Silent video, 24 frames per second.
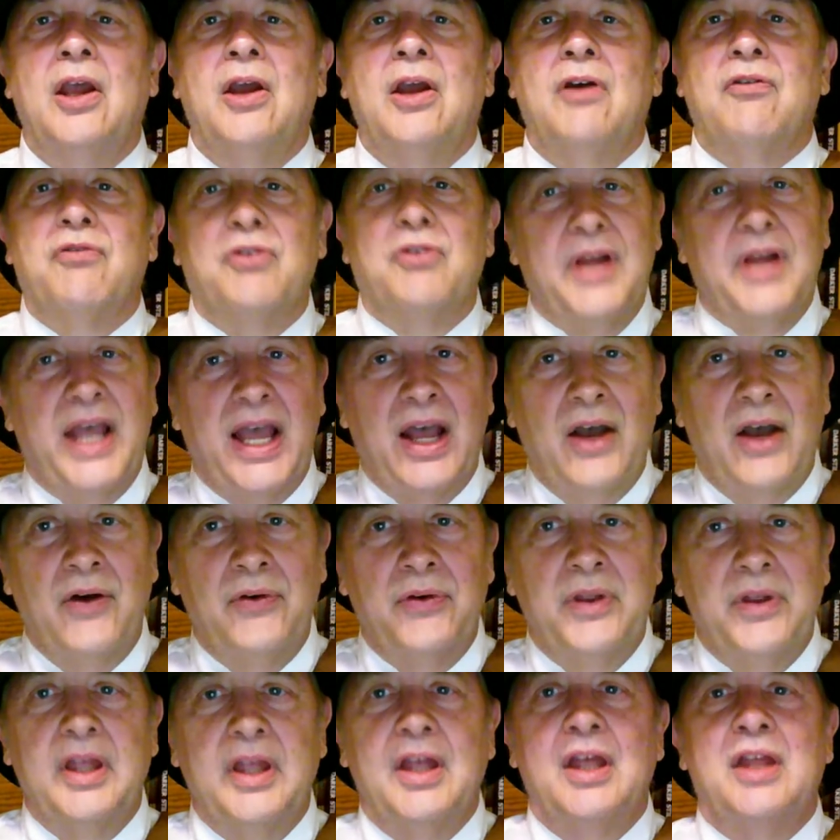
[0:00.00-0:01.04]
For
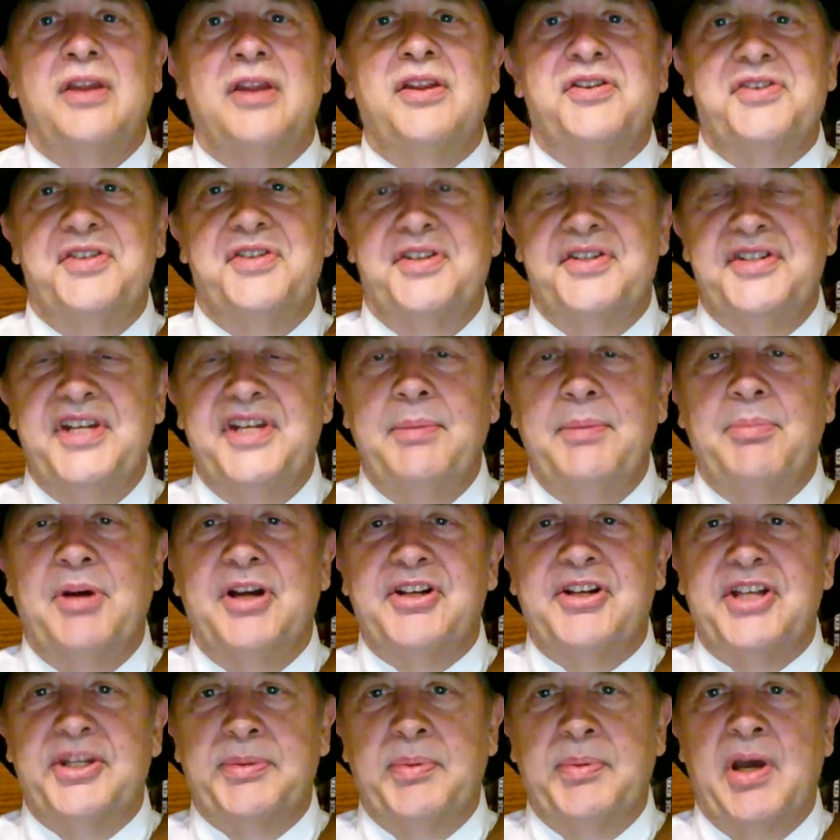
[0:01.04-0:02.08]
now, this is the
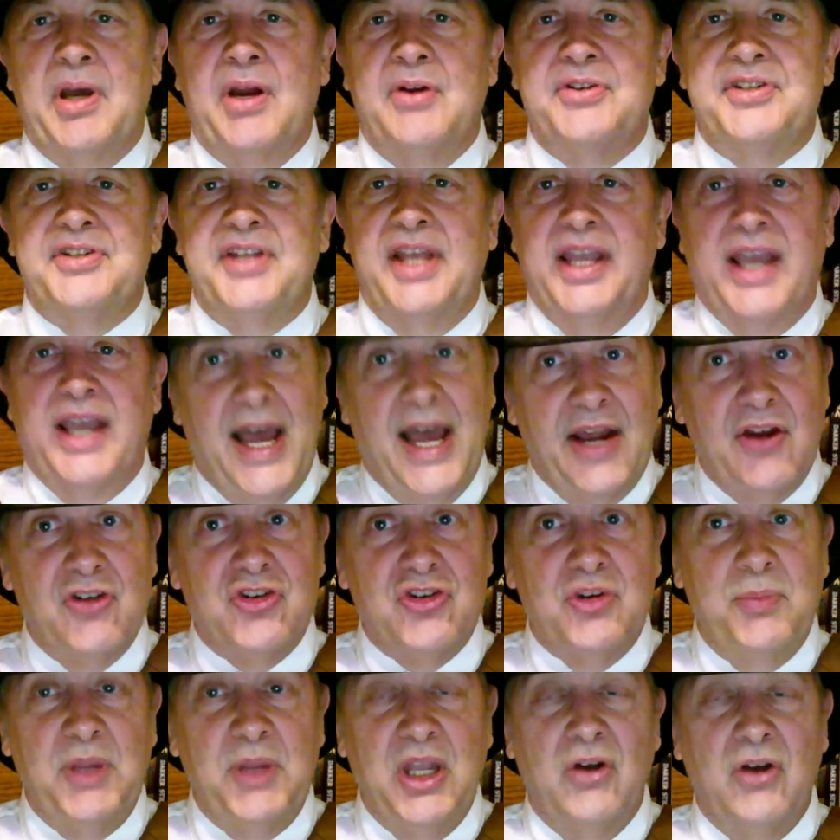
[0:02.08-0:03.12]
Steampunk Desperado saying
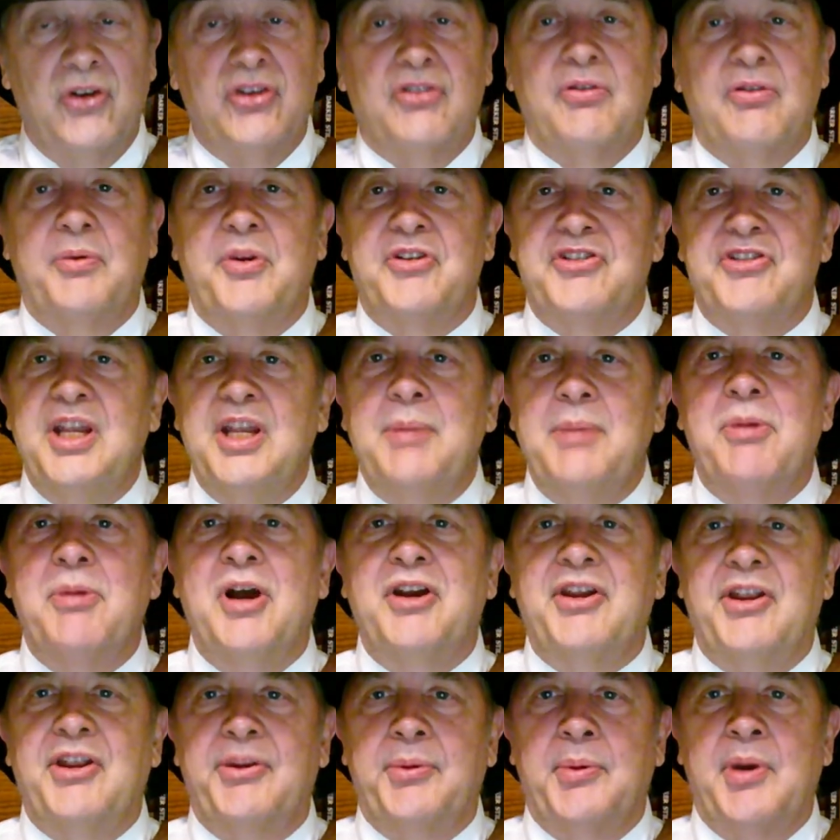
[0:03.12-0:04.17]
adios amigos from the
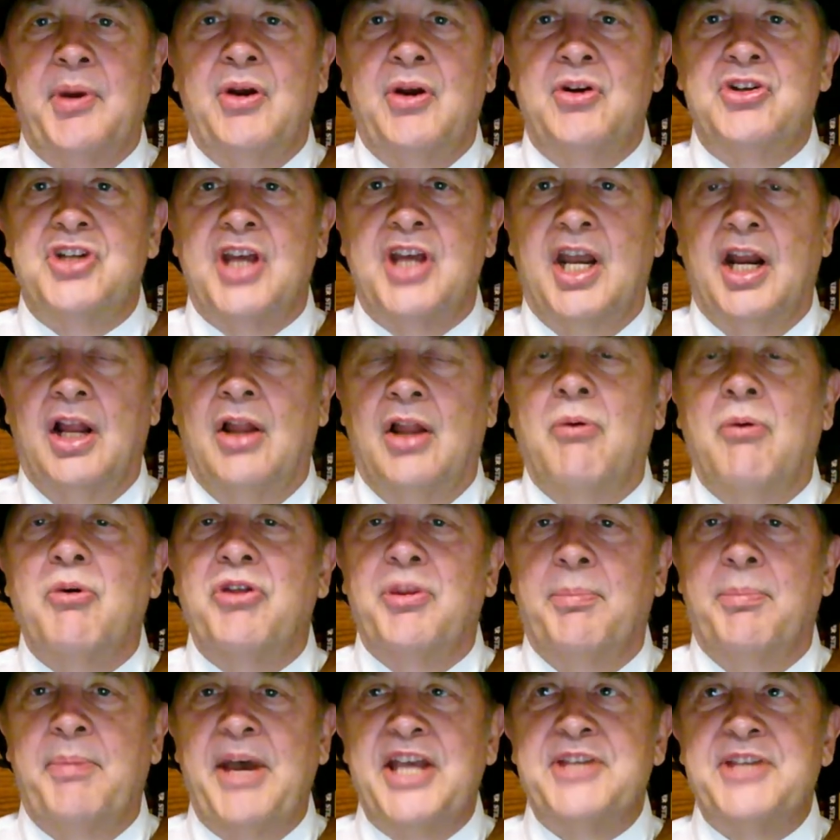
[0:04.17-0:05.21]
Steampunk Desperado channel, where
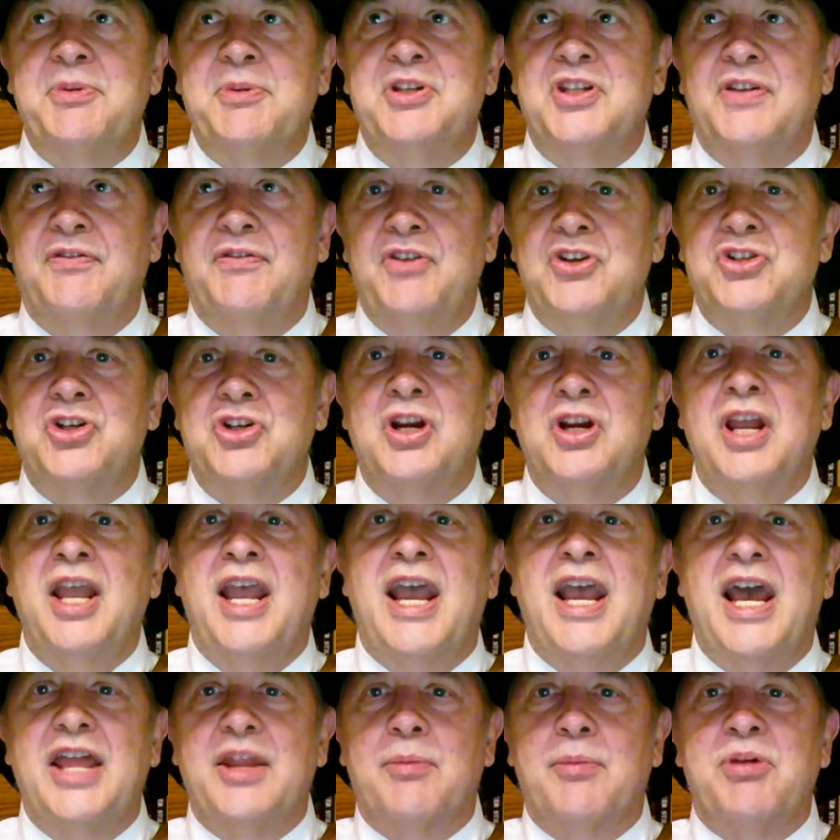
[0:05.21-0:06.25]
the past meets the future
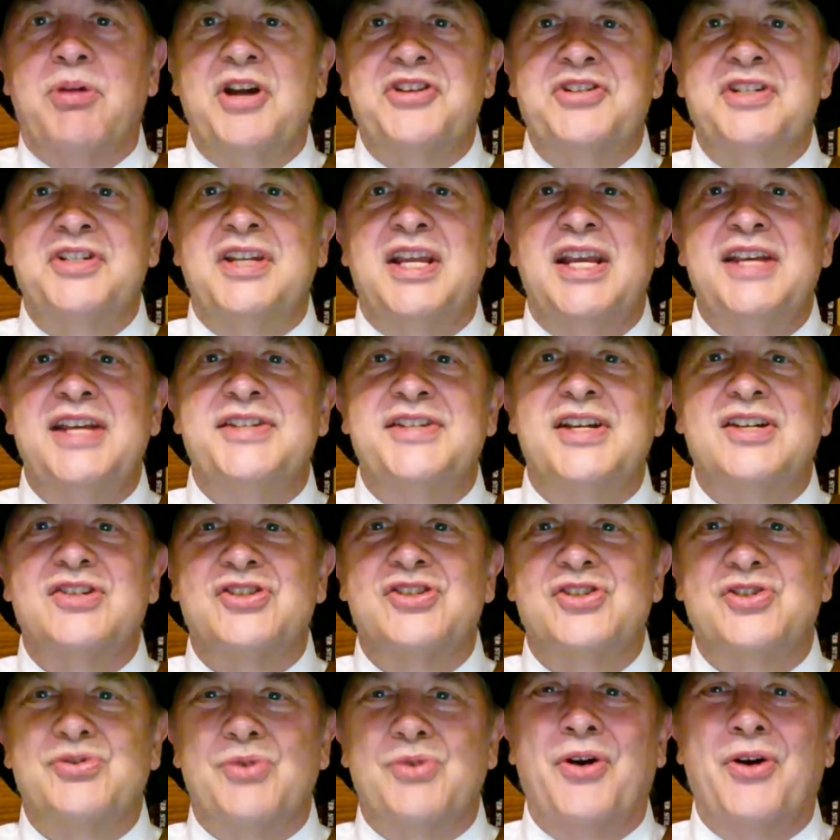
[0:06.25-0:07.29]
and the present is
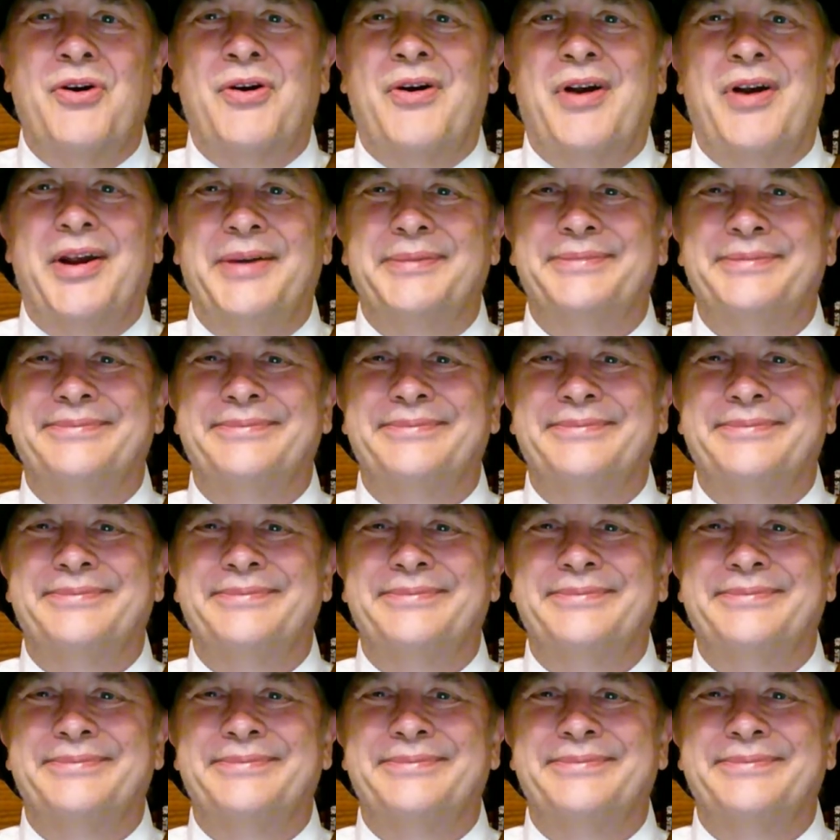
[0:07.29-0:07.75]
extraordinary.